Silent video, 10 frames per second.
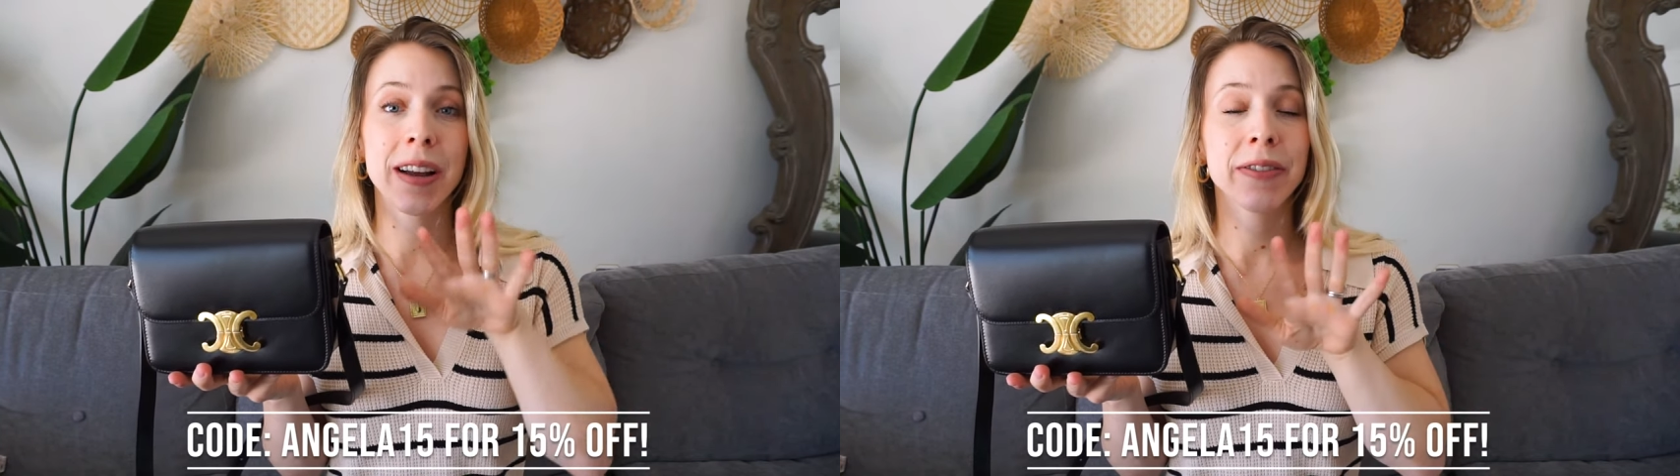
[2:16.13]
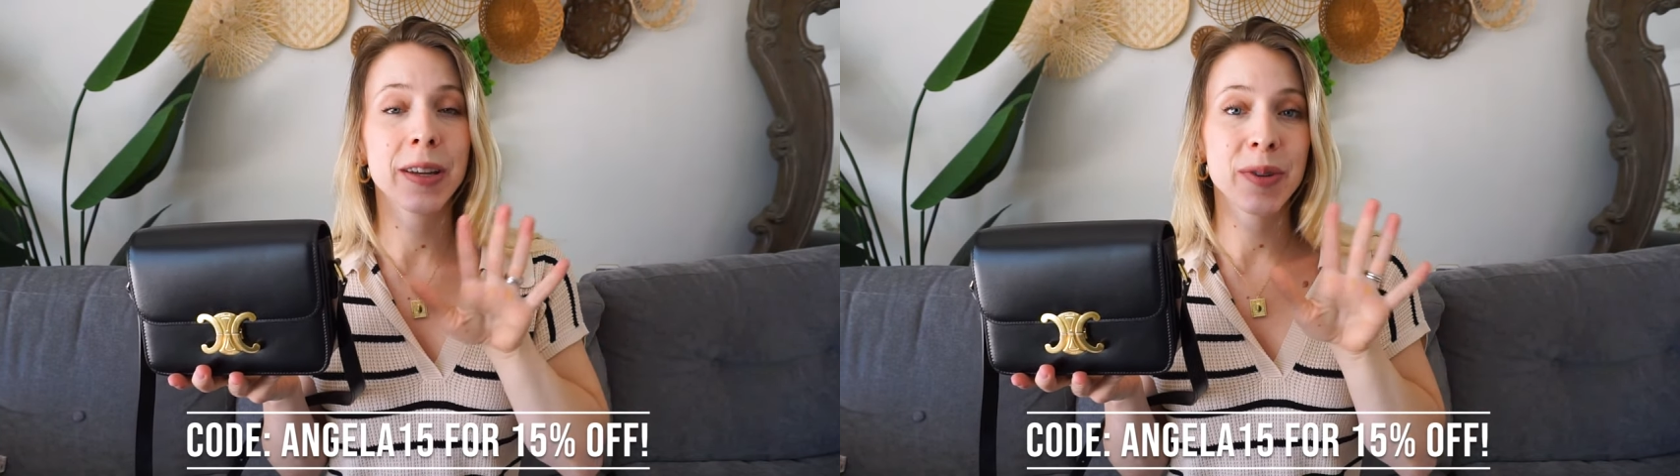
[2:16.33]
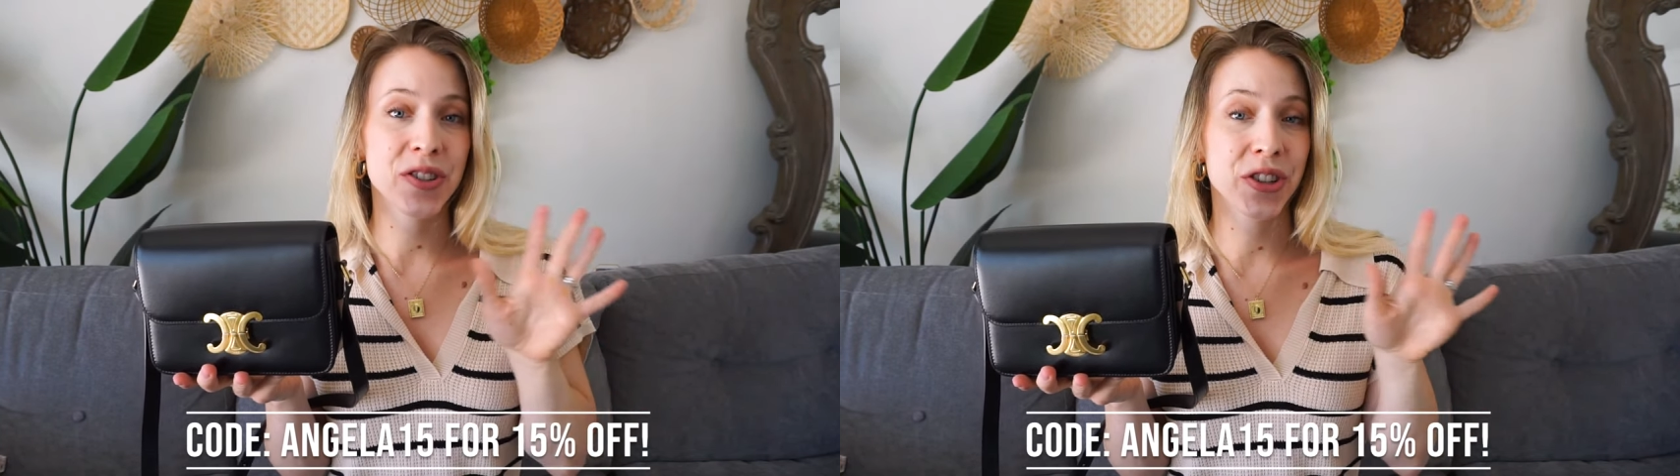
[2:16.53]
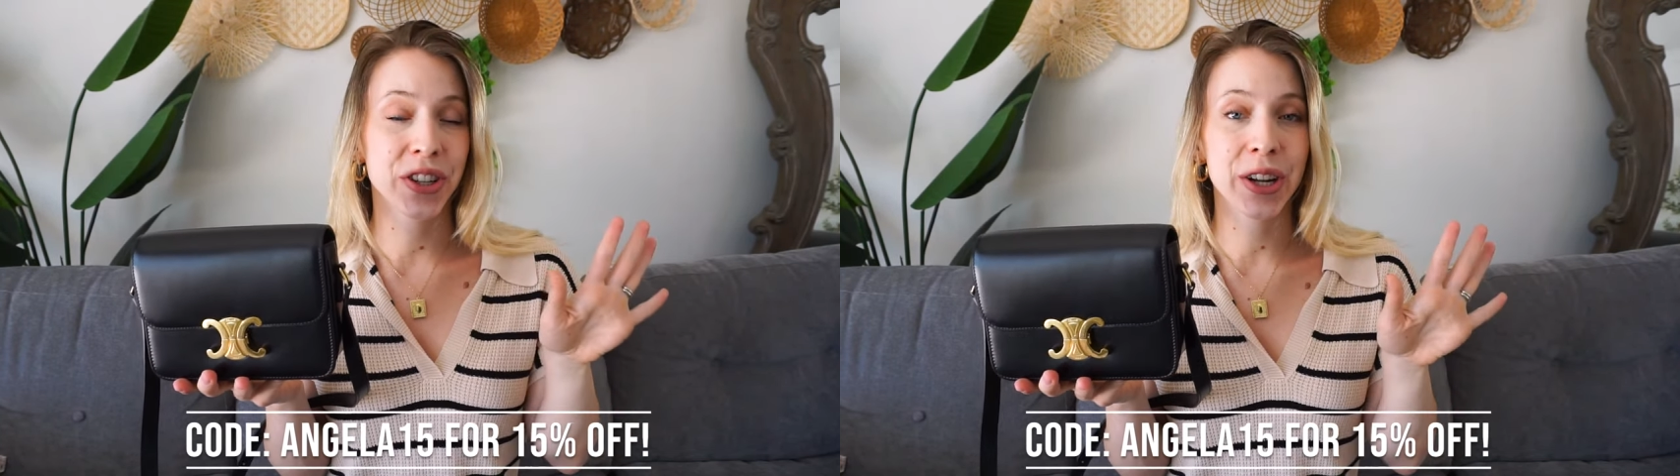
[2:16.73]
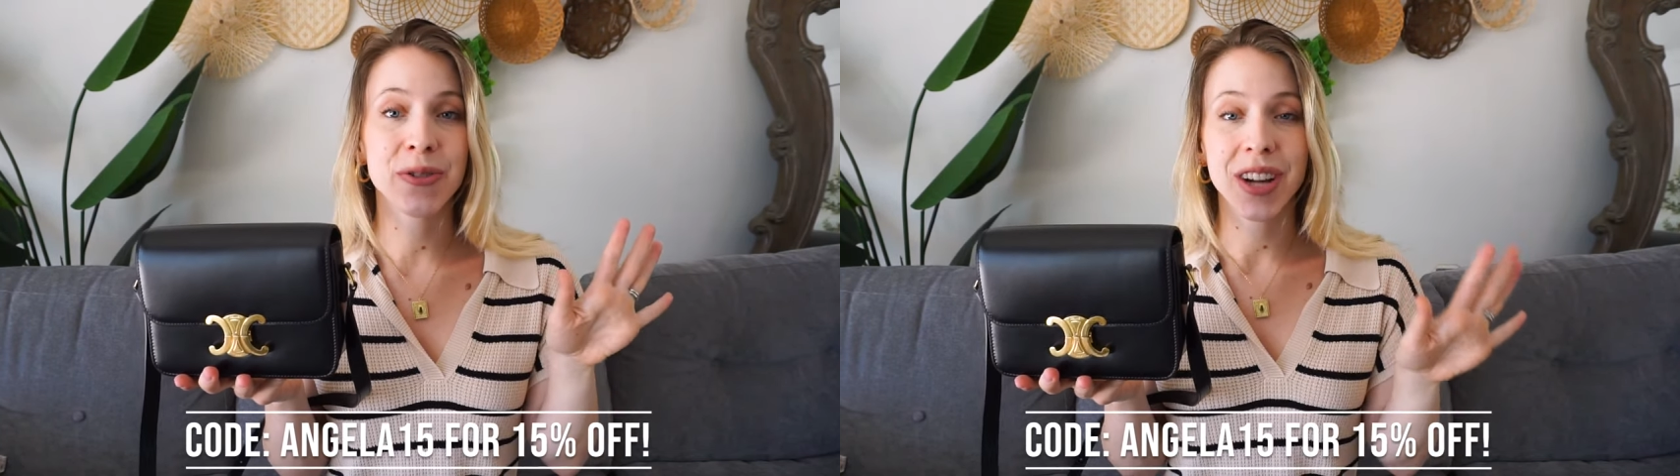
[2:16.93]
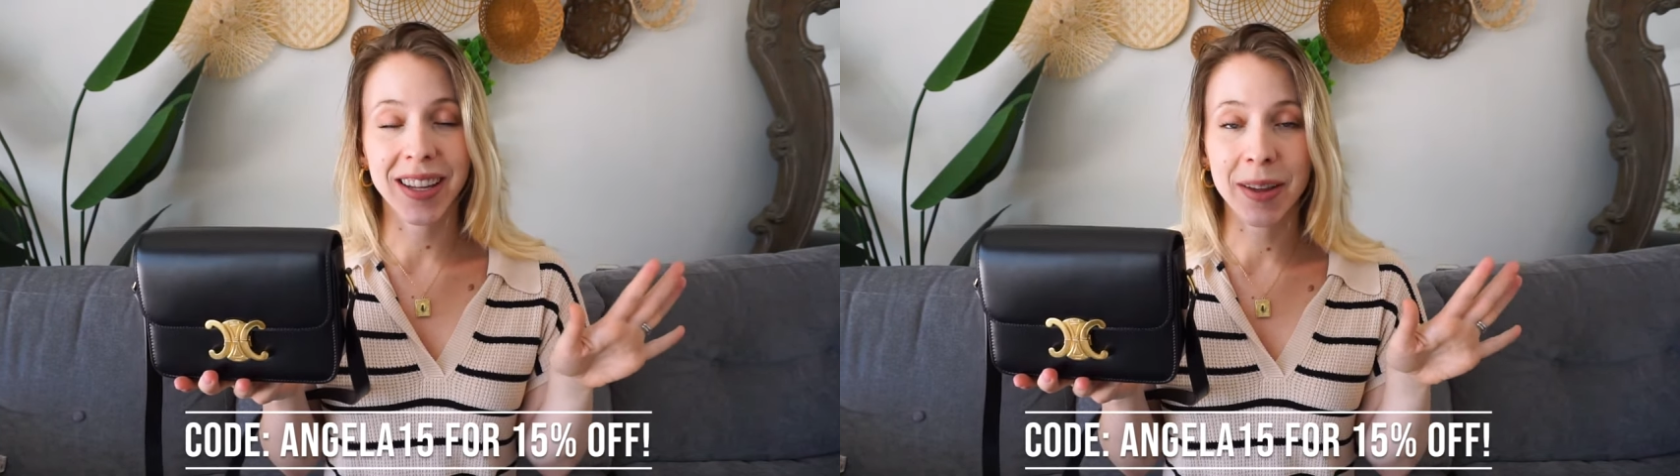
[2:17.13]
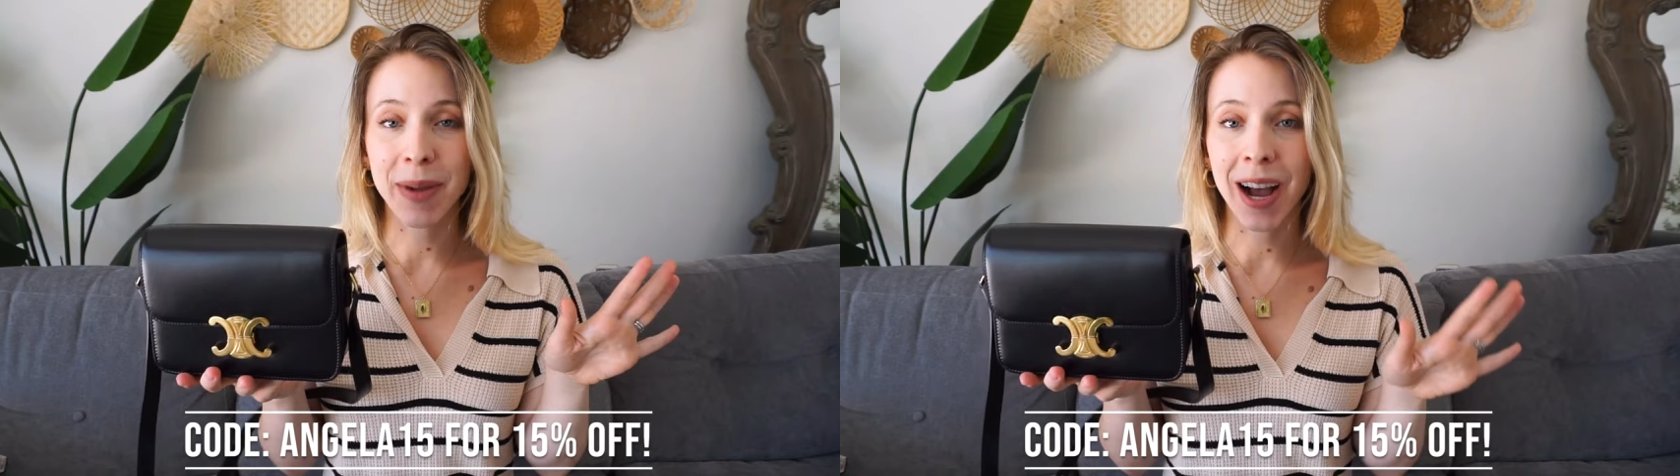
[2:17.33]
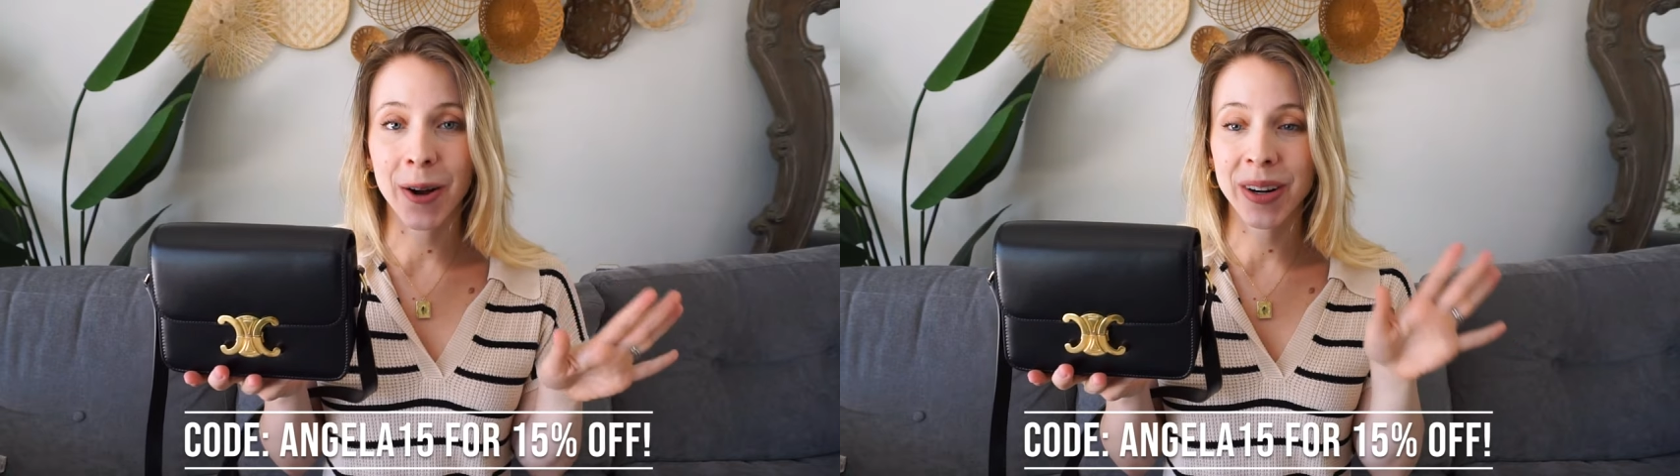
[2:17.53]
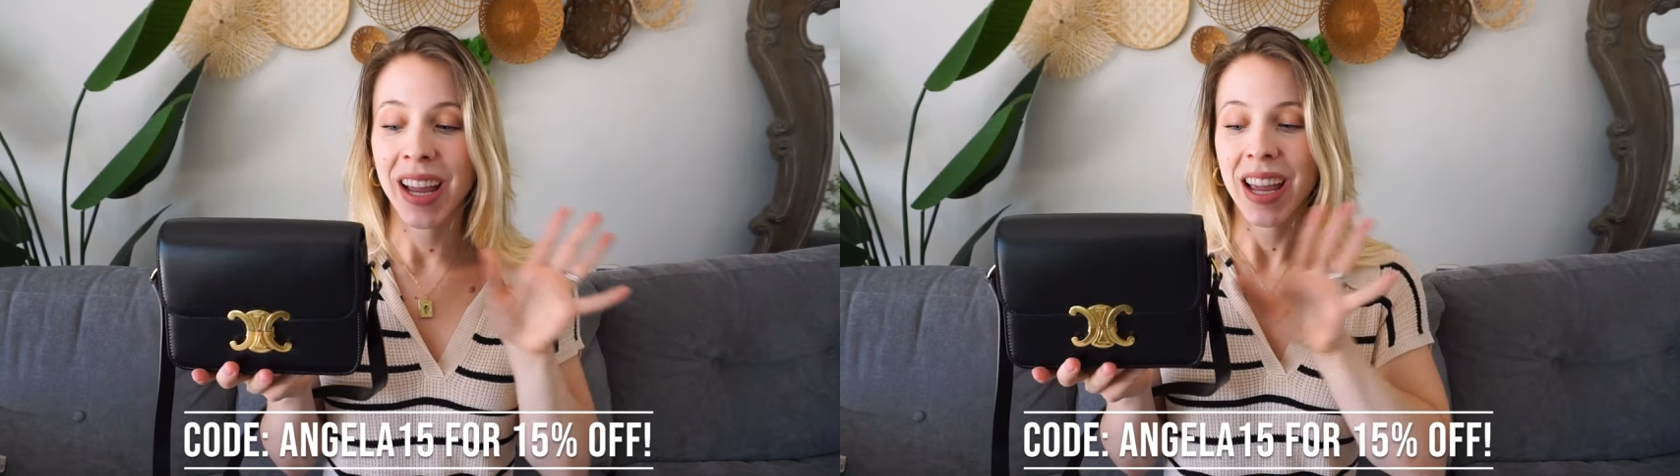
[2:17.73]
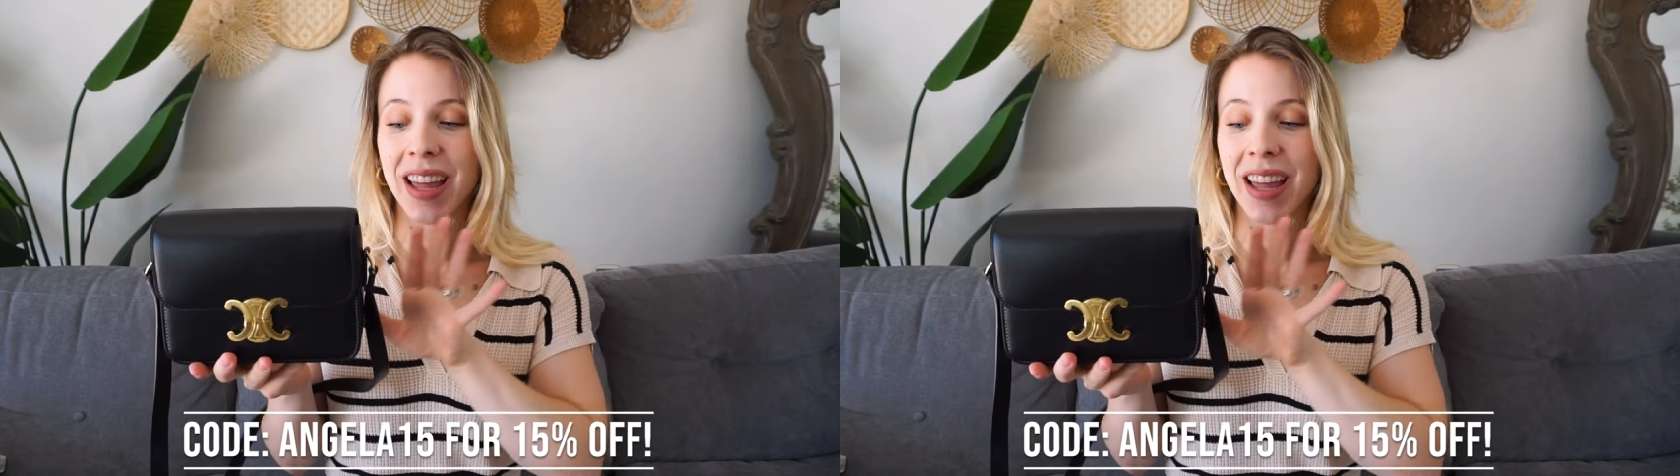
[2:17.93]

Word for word: Definitely be sure to go check them out.